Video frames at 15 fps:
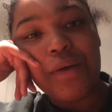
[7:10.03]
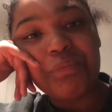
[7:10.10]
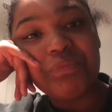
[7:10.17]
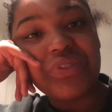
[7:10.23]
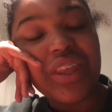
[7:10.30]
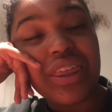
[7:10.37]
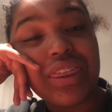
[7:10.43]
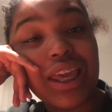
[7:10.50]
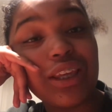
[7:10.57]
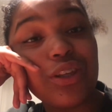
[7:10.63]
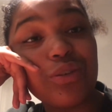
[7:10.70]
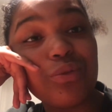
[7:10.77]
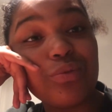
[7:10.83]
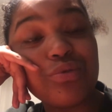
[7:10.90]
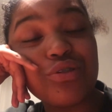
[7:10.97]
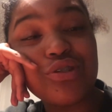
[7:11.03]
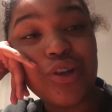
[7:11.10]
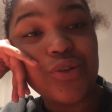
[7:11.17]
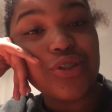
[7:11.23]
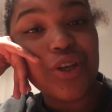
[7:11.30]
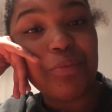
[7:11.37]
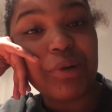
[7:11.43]
Thank you all
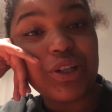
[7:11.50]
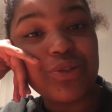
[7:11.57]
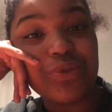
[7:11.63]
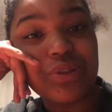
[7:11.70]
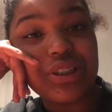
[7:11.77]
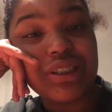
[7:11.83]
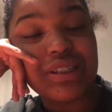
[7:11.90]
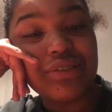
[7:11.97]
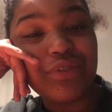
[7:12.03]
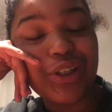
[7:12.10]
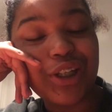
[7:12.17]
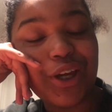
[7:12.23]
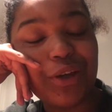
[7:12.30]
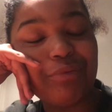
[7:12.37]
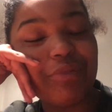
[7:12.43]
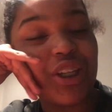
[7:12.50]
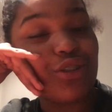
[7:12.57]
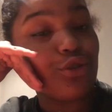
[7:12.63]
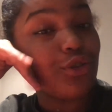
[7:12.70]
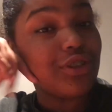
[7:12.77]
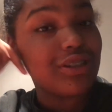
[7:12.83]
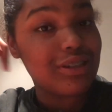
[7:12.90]
so, so much for watching this video. Make
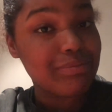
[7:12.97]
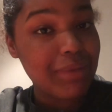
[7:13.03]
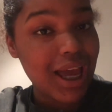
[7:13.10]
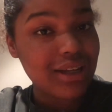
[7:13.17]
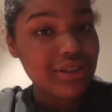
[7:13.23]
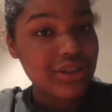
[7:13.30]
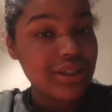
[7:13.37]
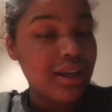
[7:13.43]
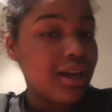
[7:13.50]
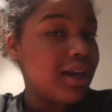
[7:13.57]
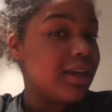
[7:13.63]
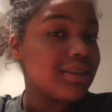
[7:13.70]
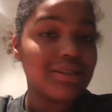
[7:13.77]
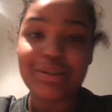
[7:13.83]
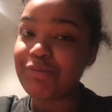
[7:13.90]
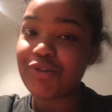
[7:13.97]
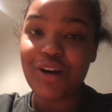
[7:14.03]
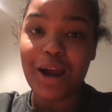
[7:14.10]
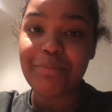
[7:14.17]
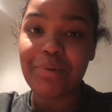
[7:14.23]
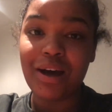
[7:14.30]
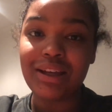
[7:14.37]
sure you smash the
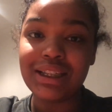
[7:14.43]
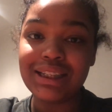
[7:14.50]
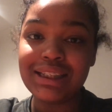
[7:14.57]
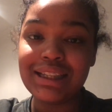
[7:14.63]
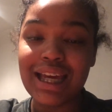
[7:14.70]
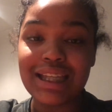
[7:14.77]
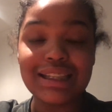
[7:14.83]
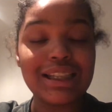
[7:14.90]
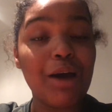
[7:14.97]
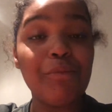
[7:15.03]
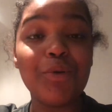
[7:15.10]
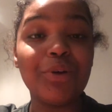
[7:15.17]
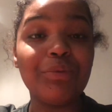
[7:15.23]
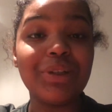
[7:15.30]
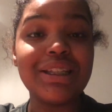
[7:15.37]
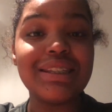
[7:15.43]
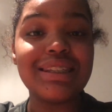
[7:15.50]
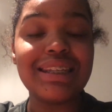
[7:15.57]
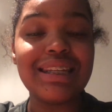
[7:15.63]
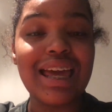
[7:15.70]
subscribe button and tell me what you want to see